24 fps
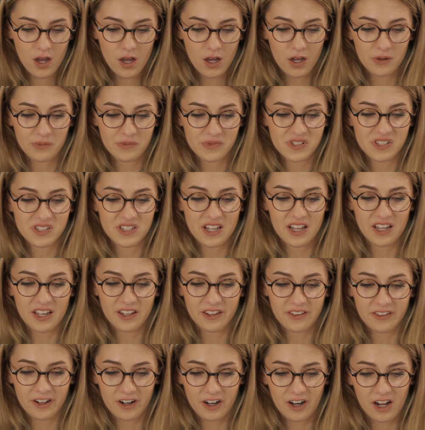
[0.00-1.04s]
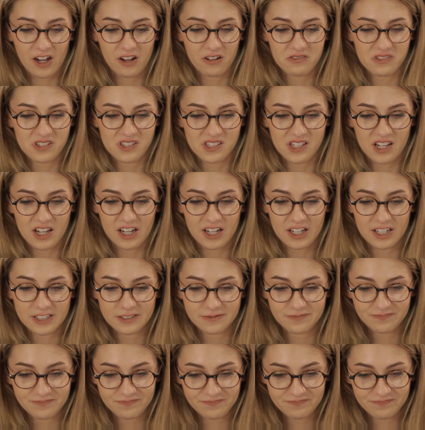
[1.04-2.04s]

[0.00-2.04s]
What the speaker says: I'm standing there outside,